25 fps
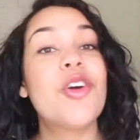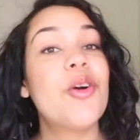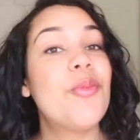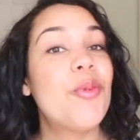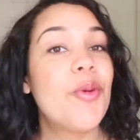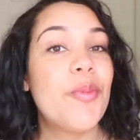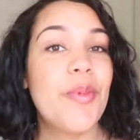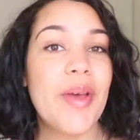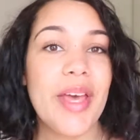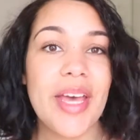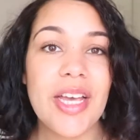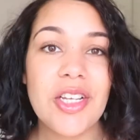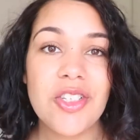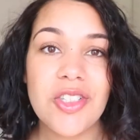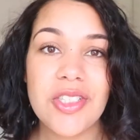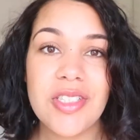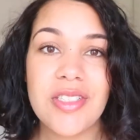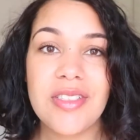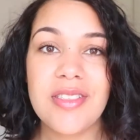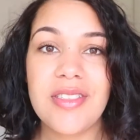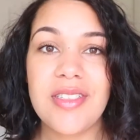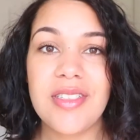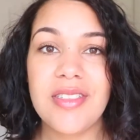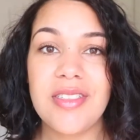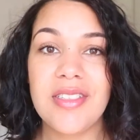got proper
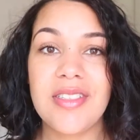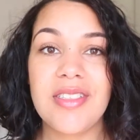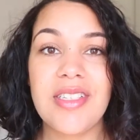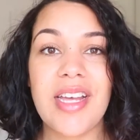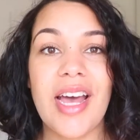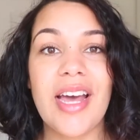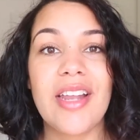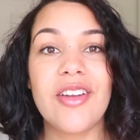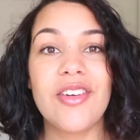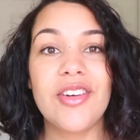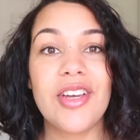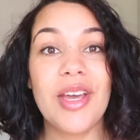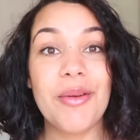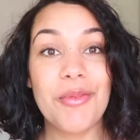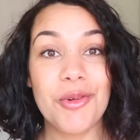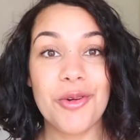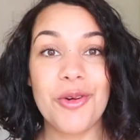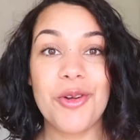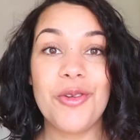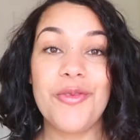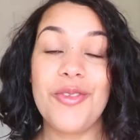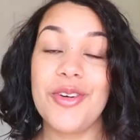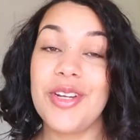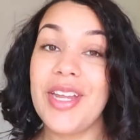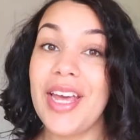hairdressing scissors and I am a
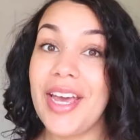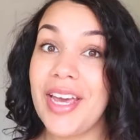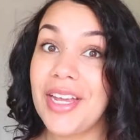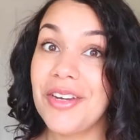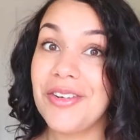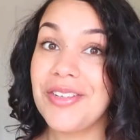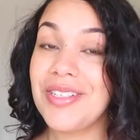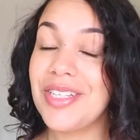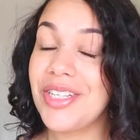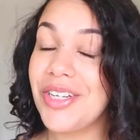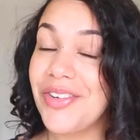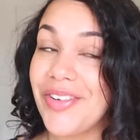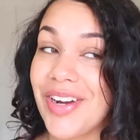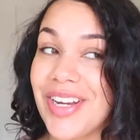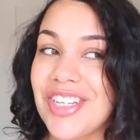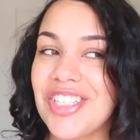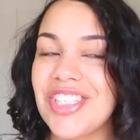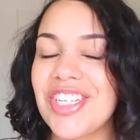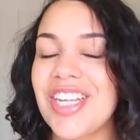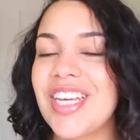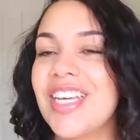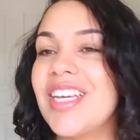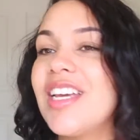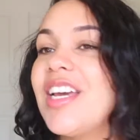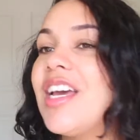qualified hairdresser
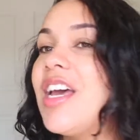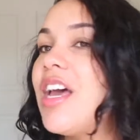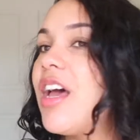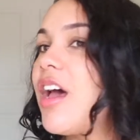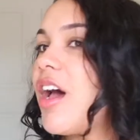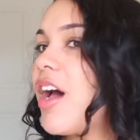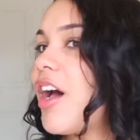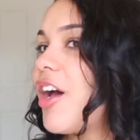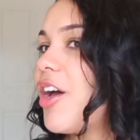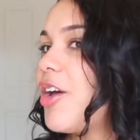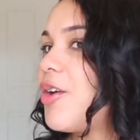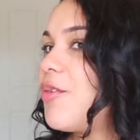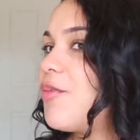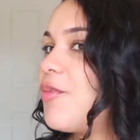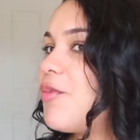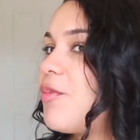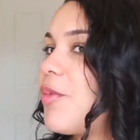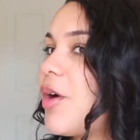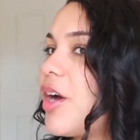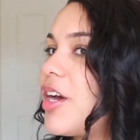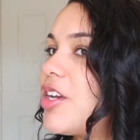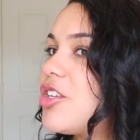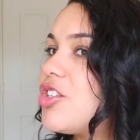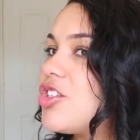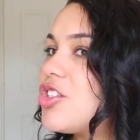actually, um,
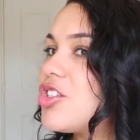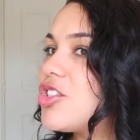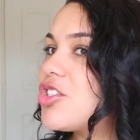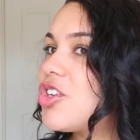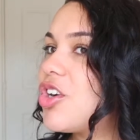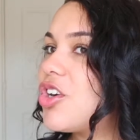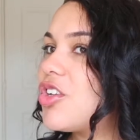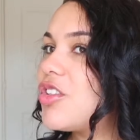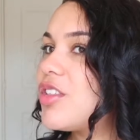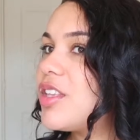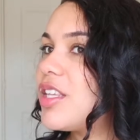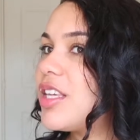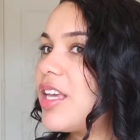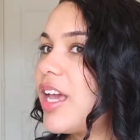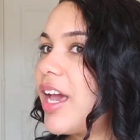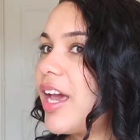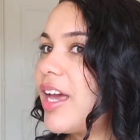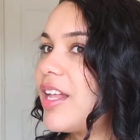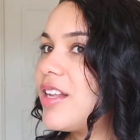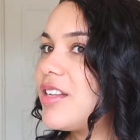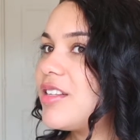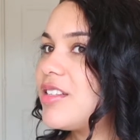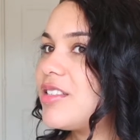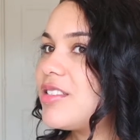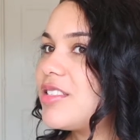but I just got the
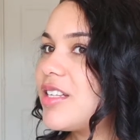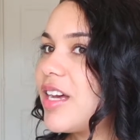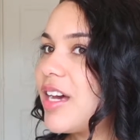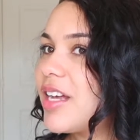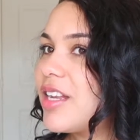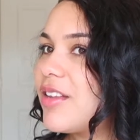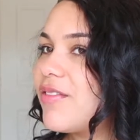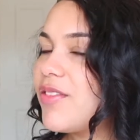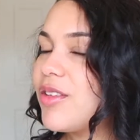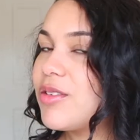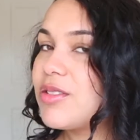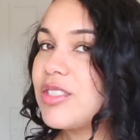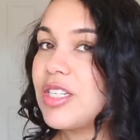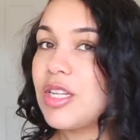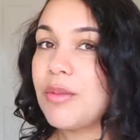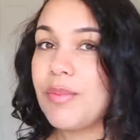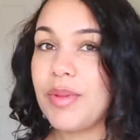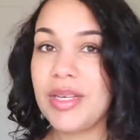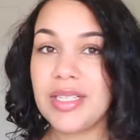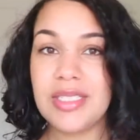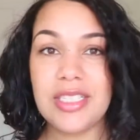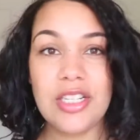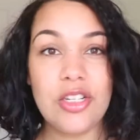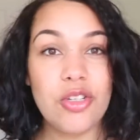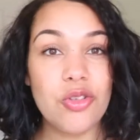ends and if there's any
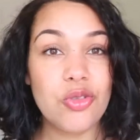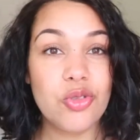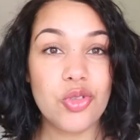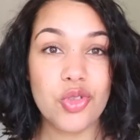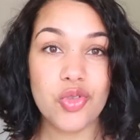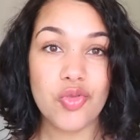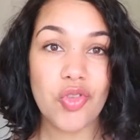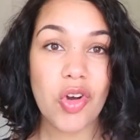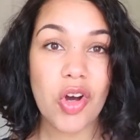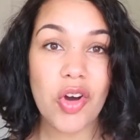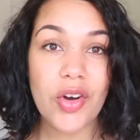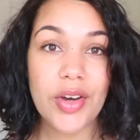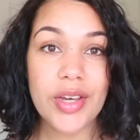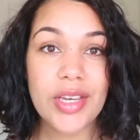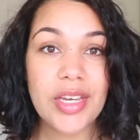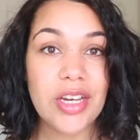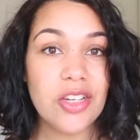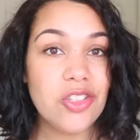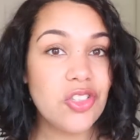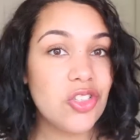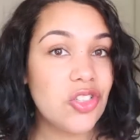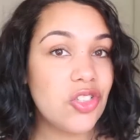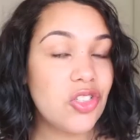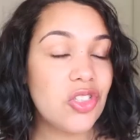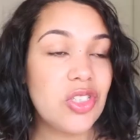bits that look dry,
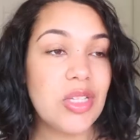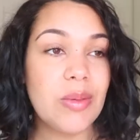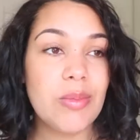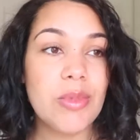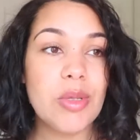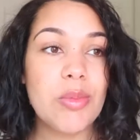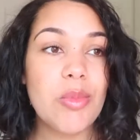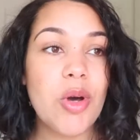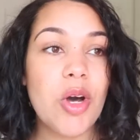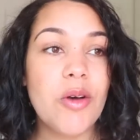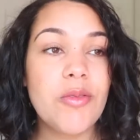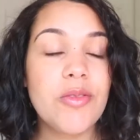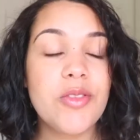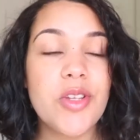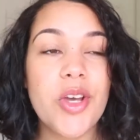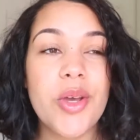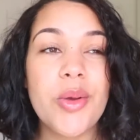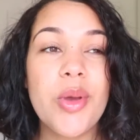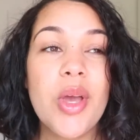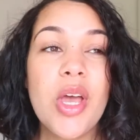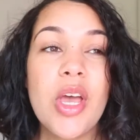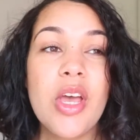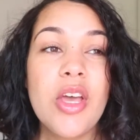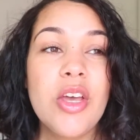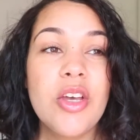I just snip them off. So
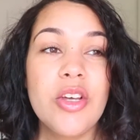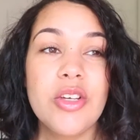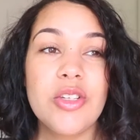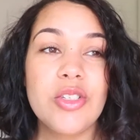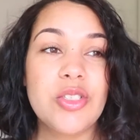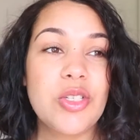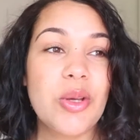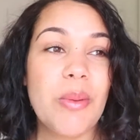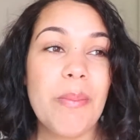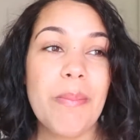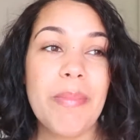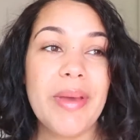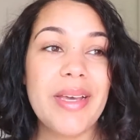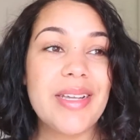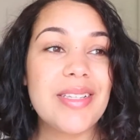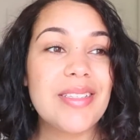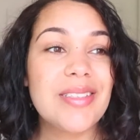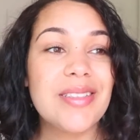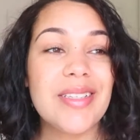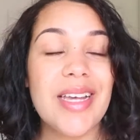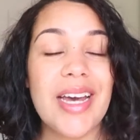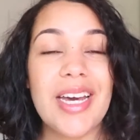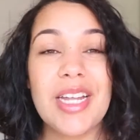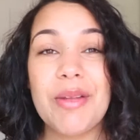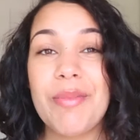some bits
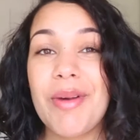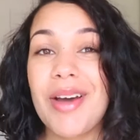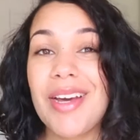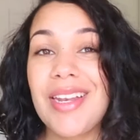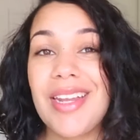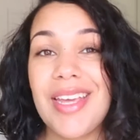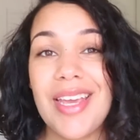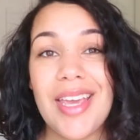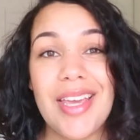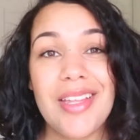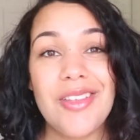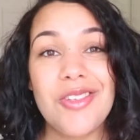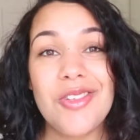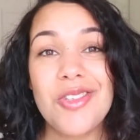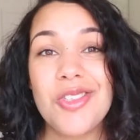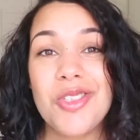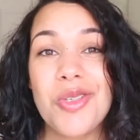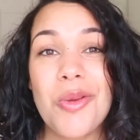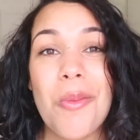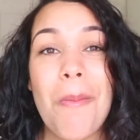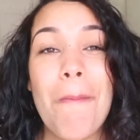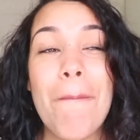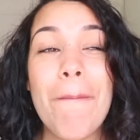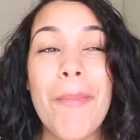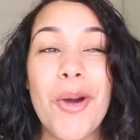had about an
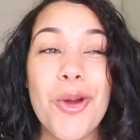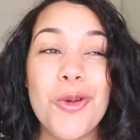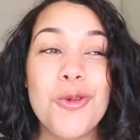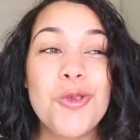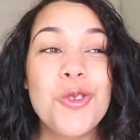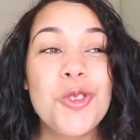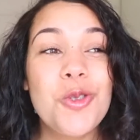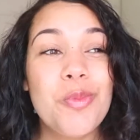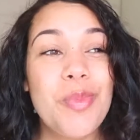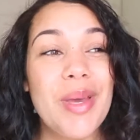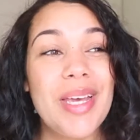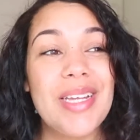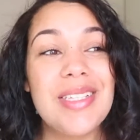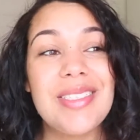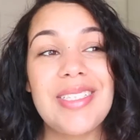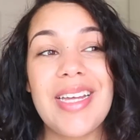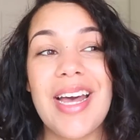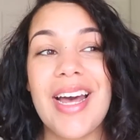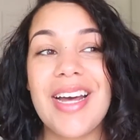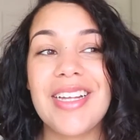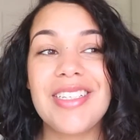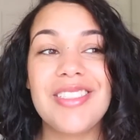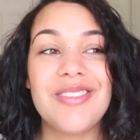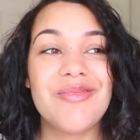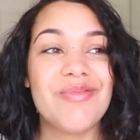inch, most bits
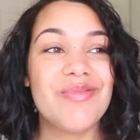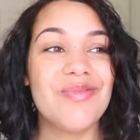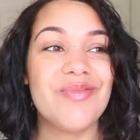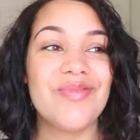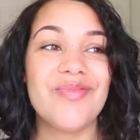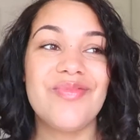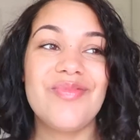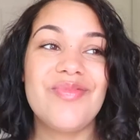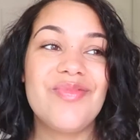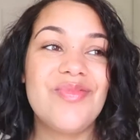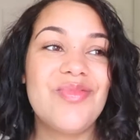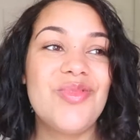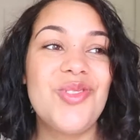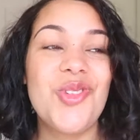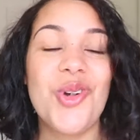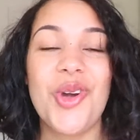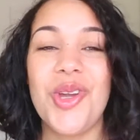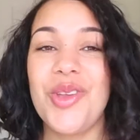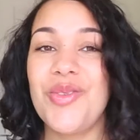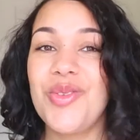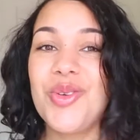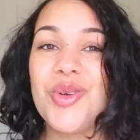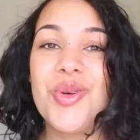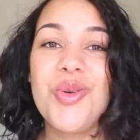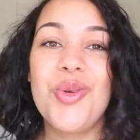had
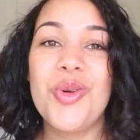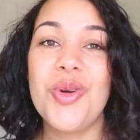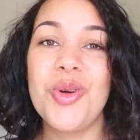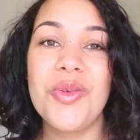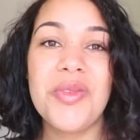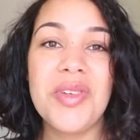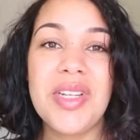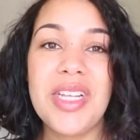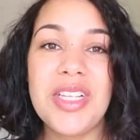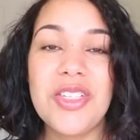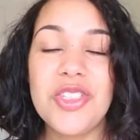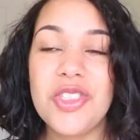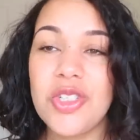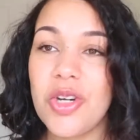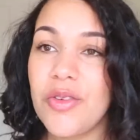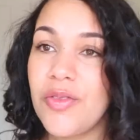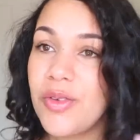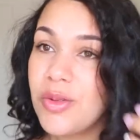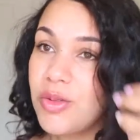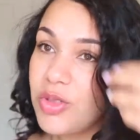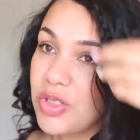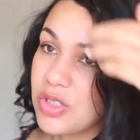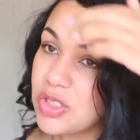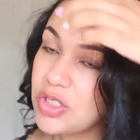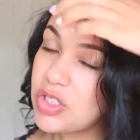not even quarter of an inch off,
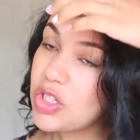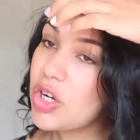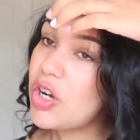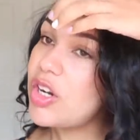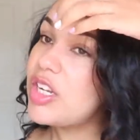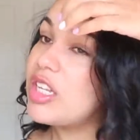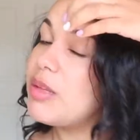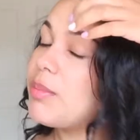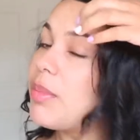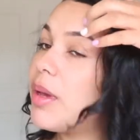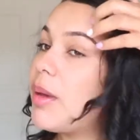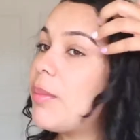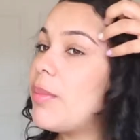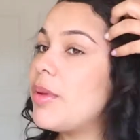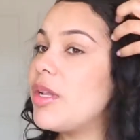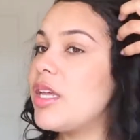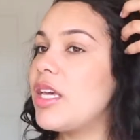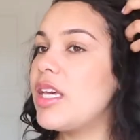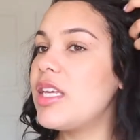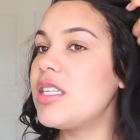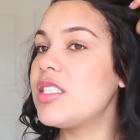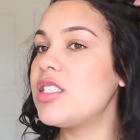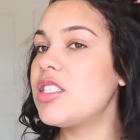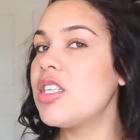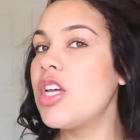it was just a tiny bit, but
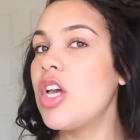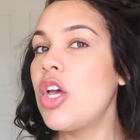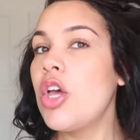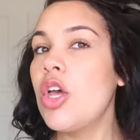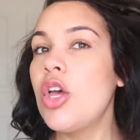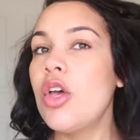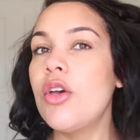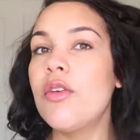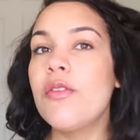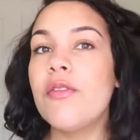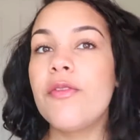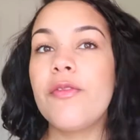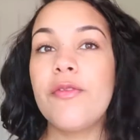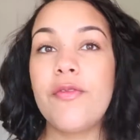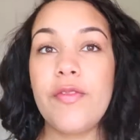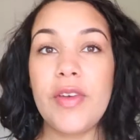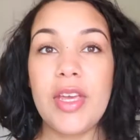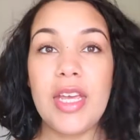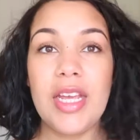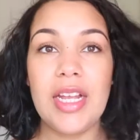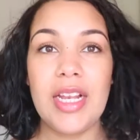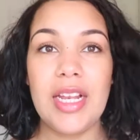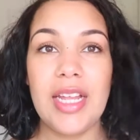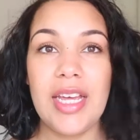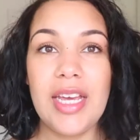it is
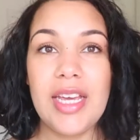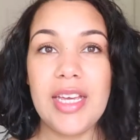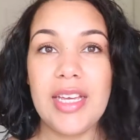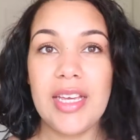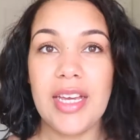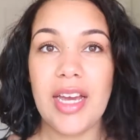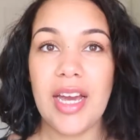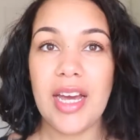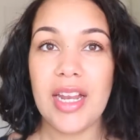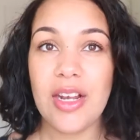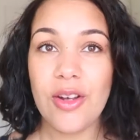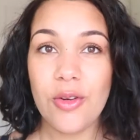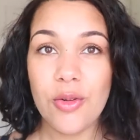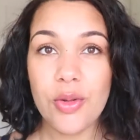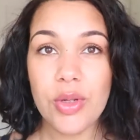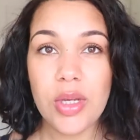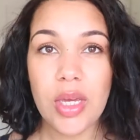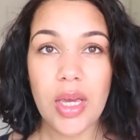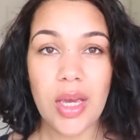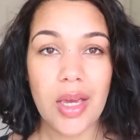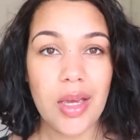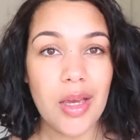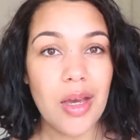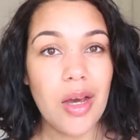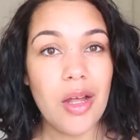feeling and
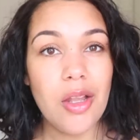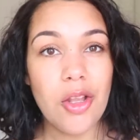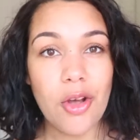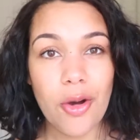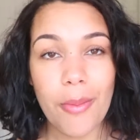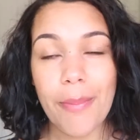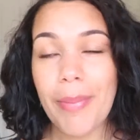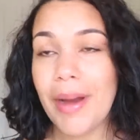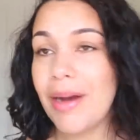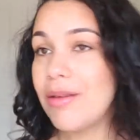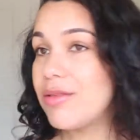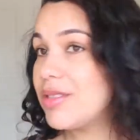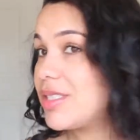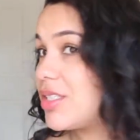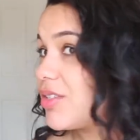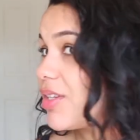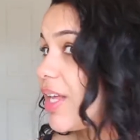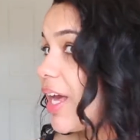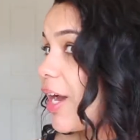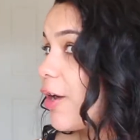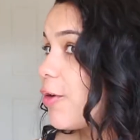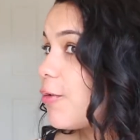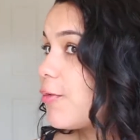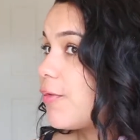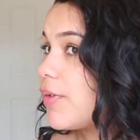looking a lot bouncy and
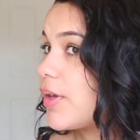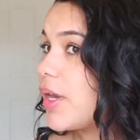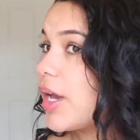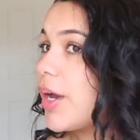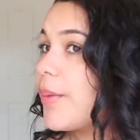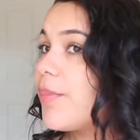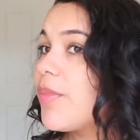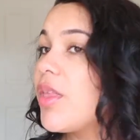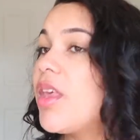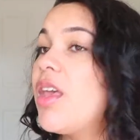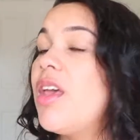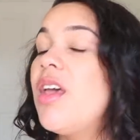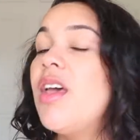healthier.